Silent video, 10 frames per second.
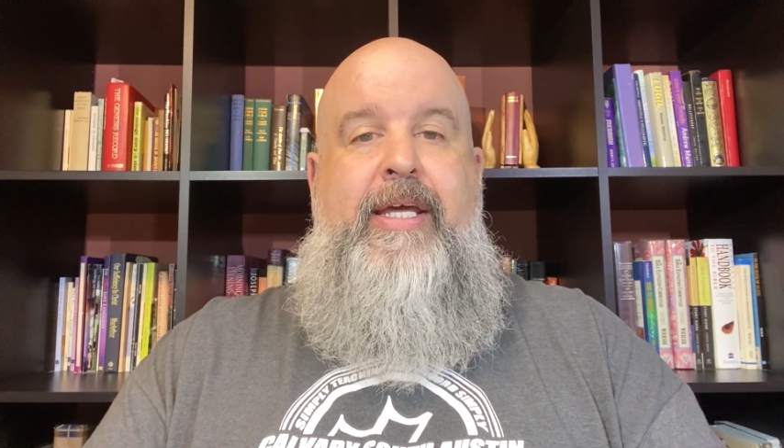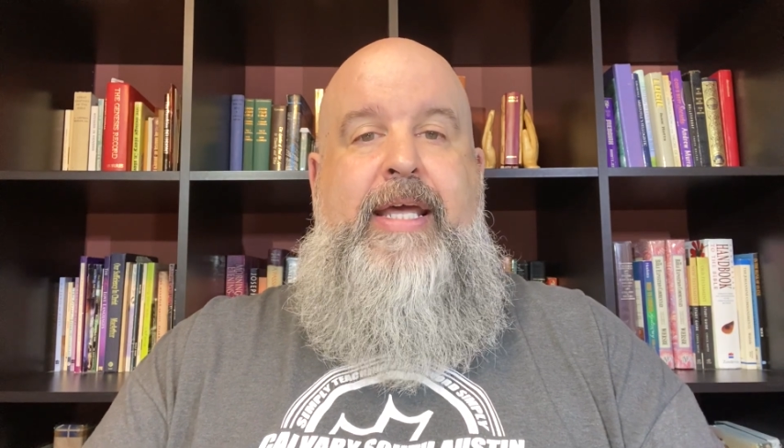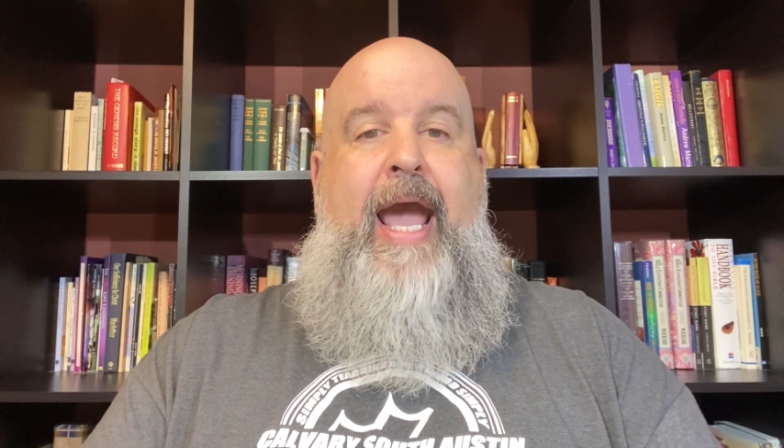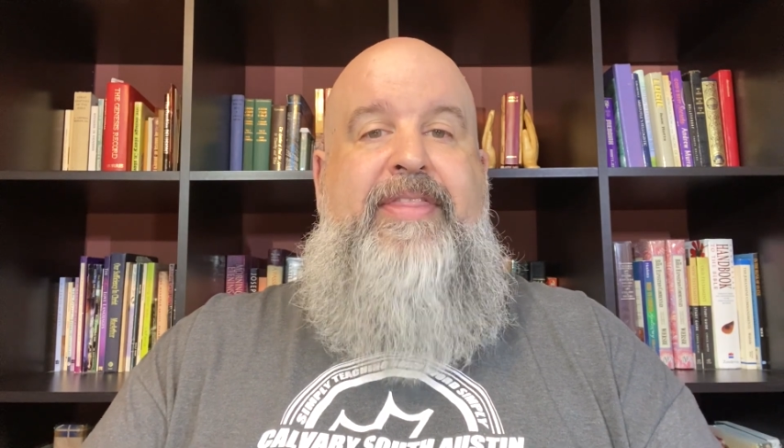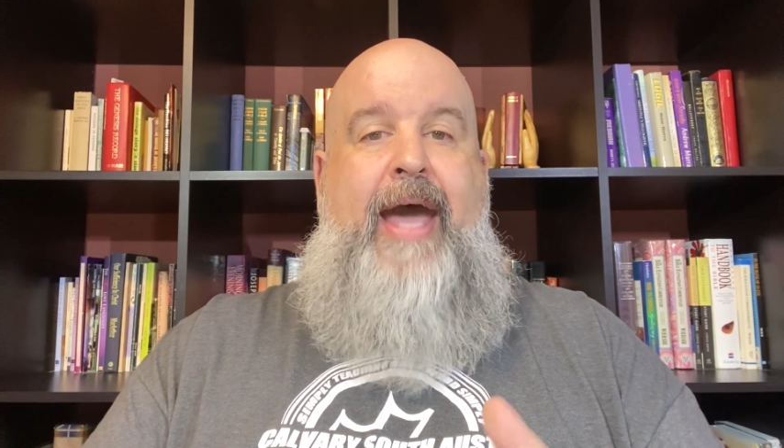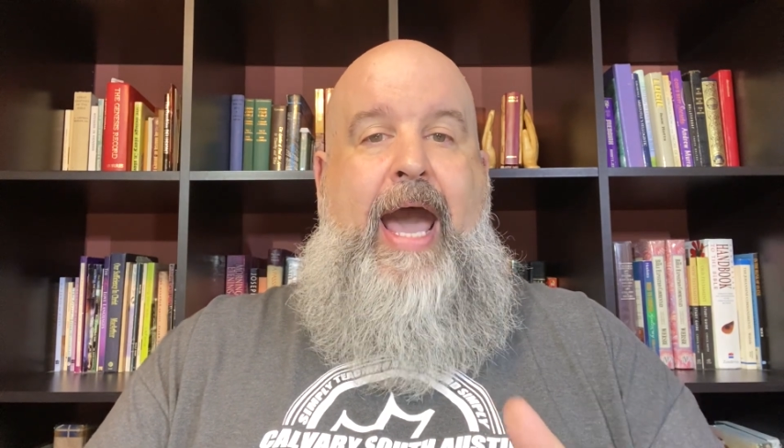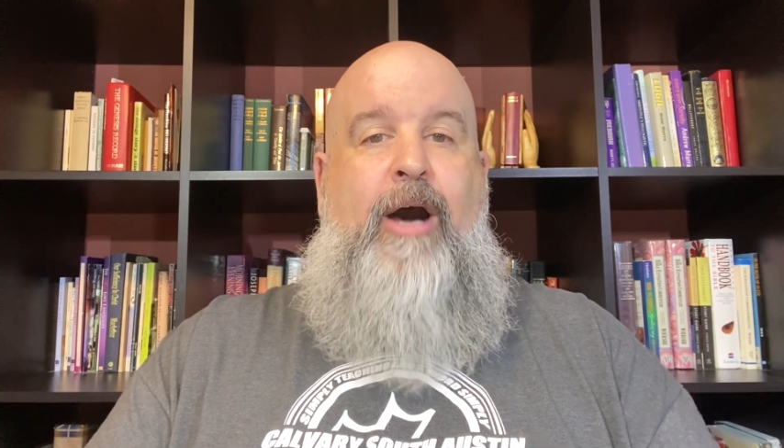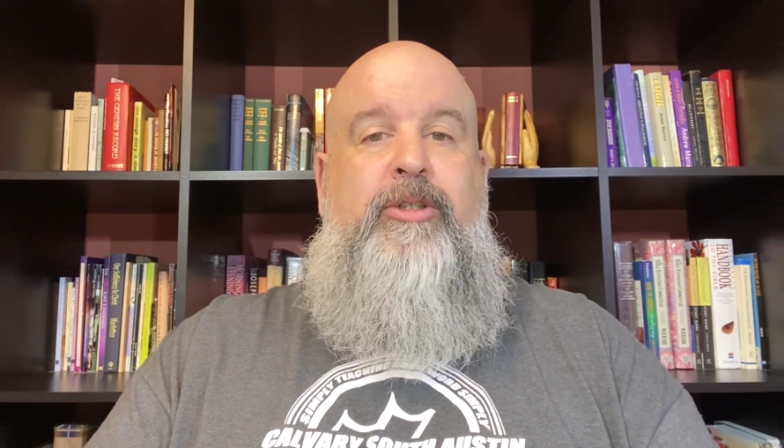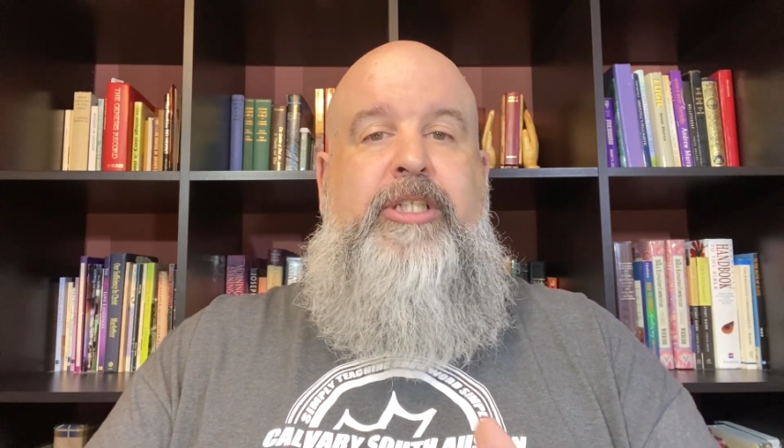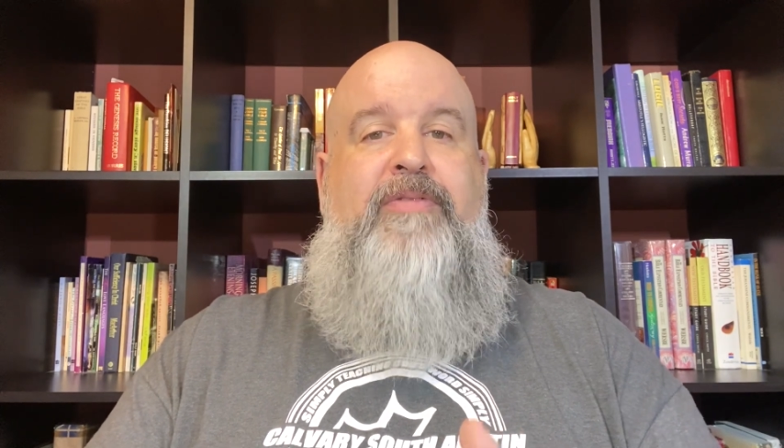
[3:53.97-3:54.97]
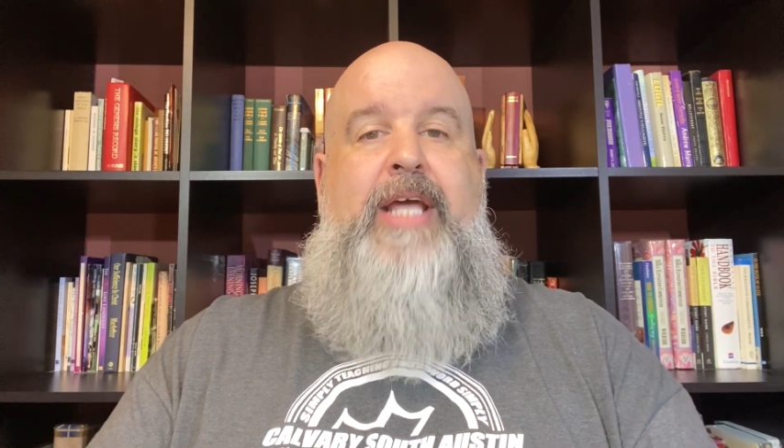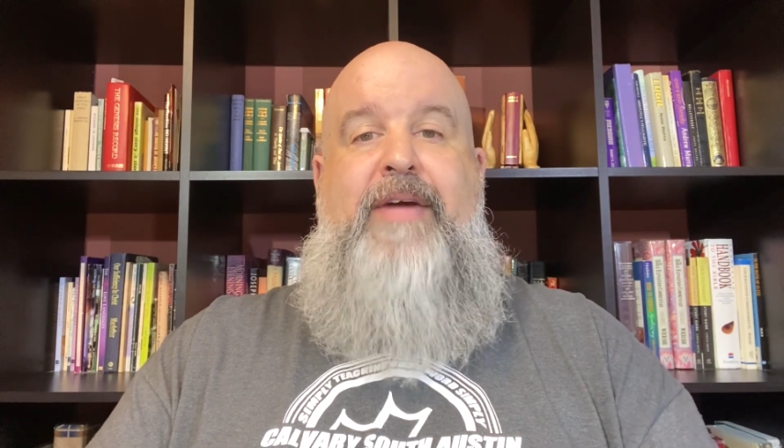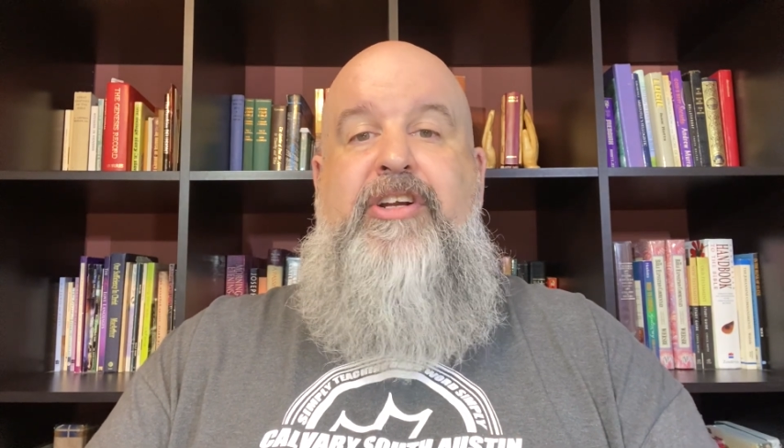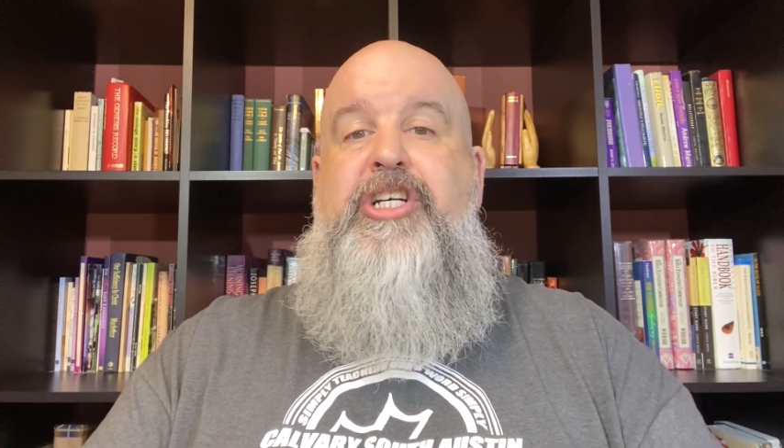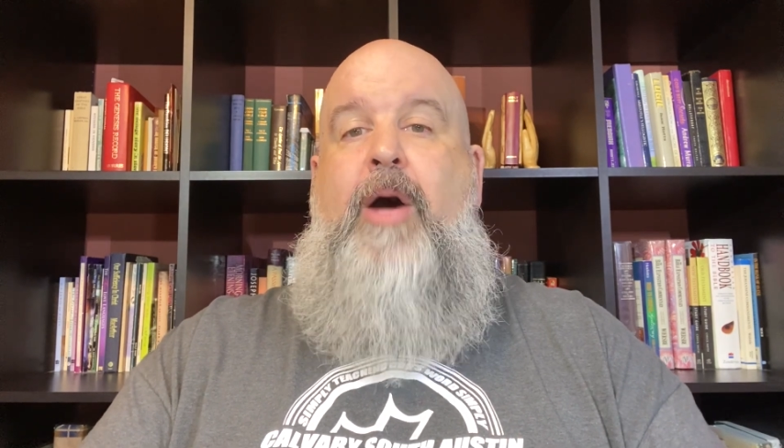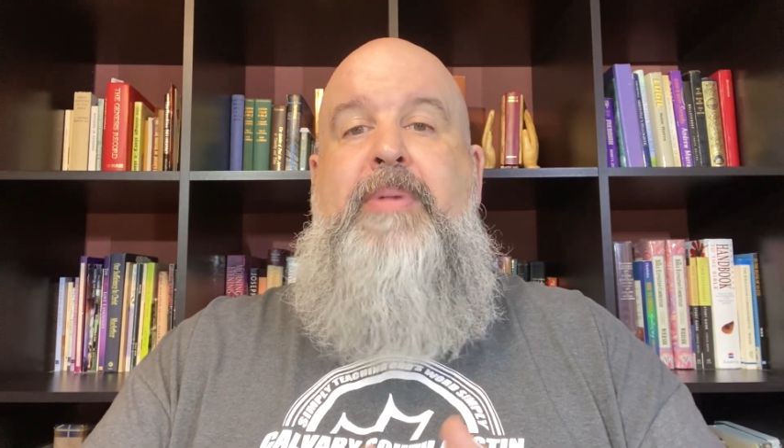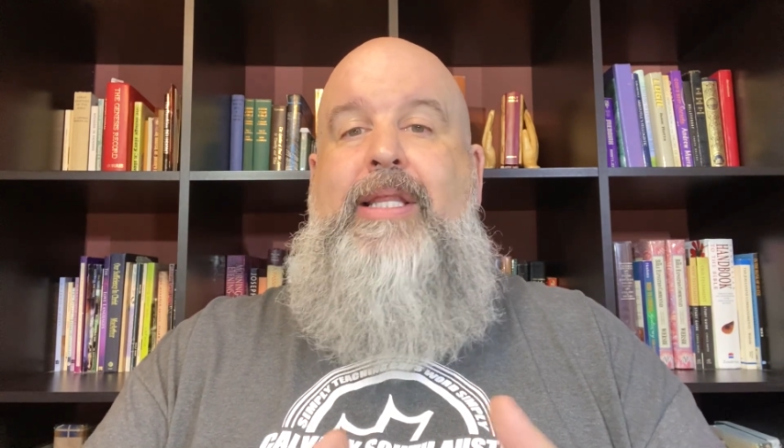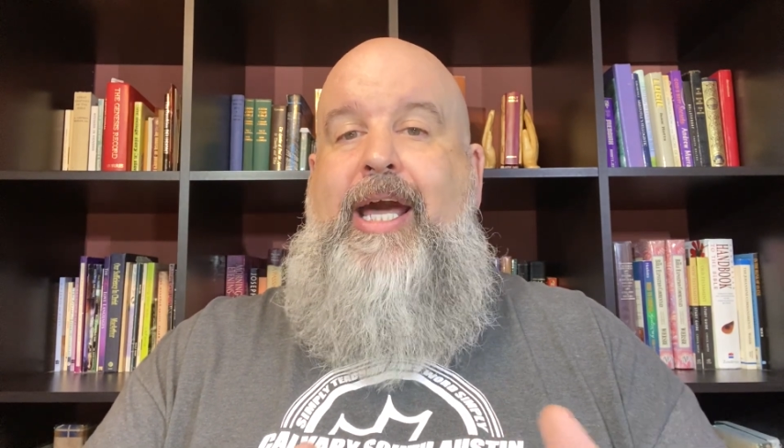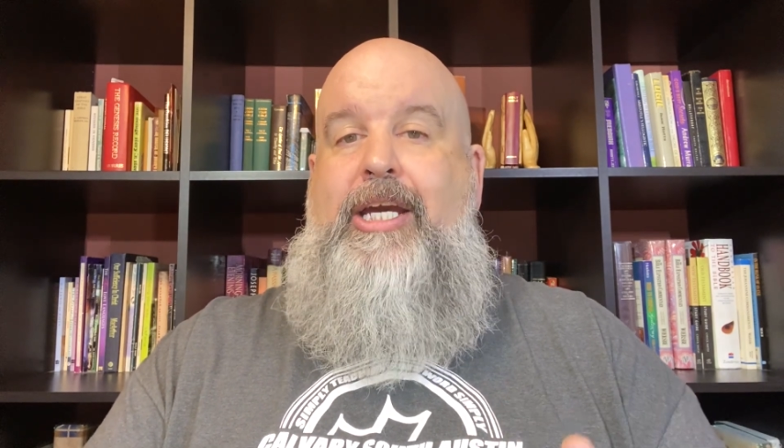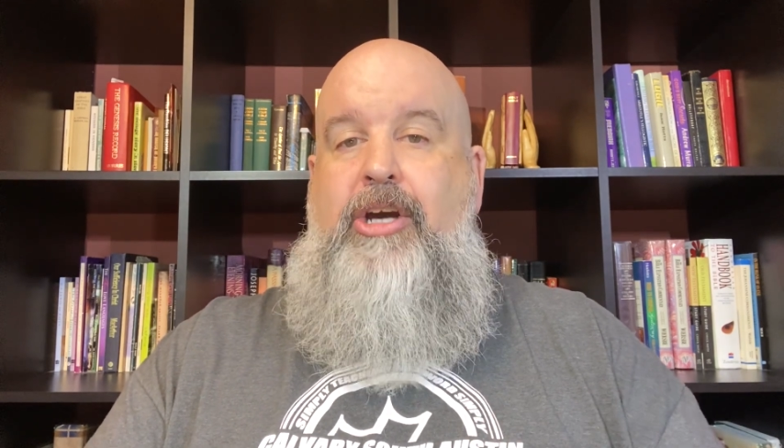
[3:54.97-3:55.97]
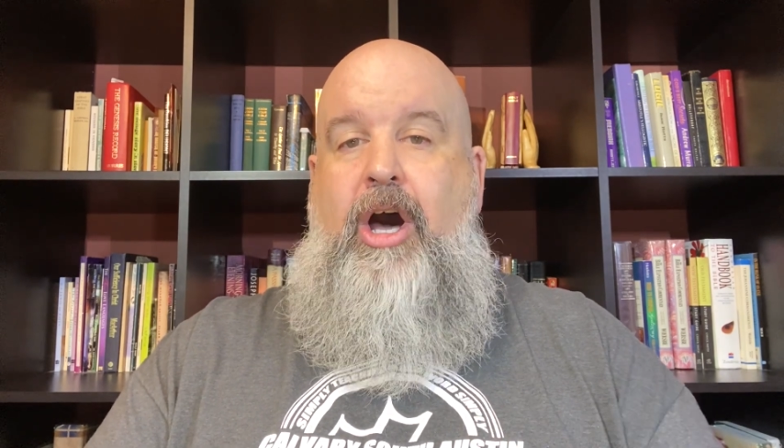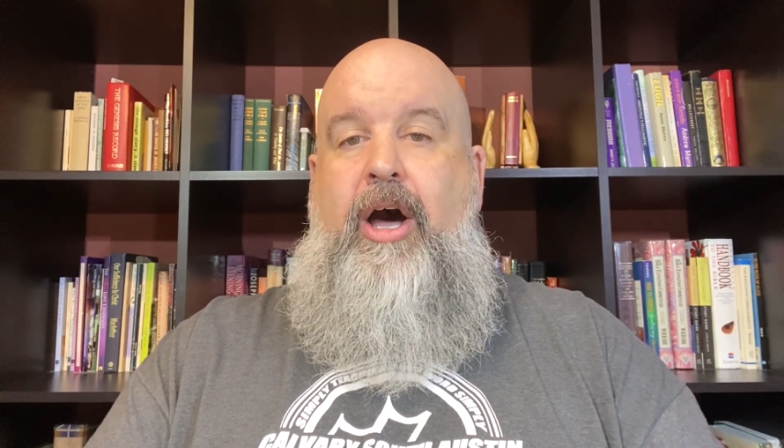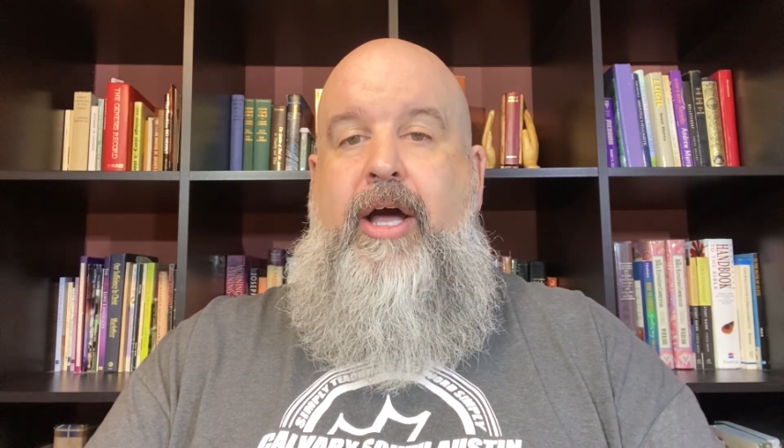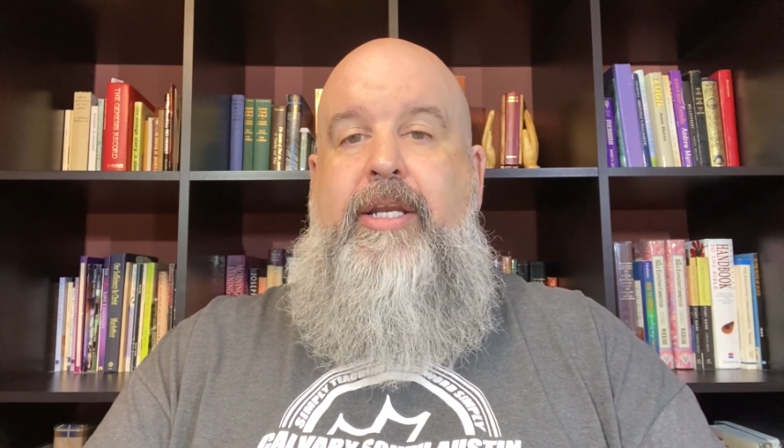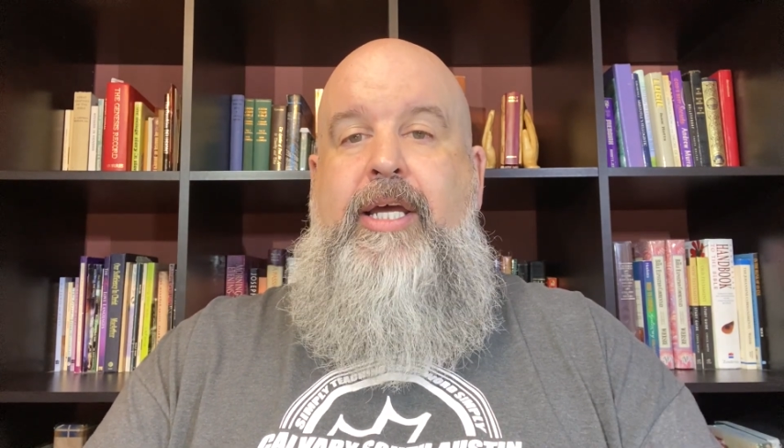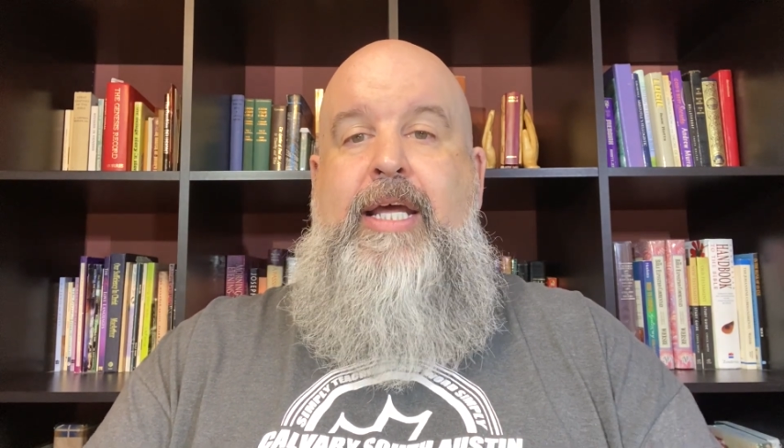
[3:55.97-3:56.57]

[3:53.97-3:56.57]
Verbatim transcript: and the house of David shall be like God,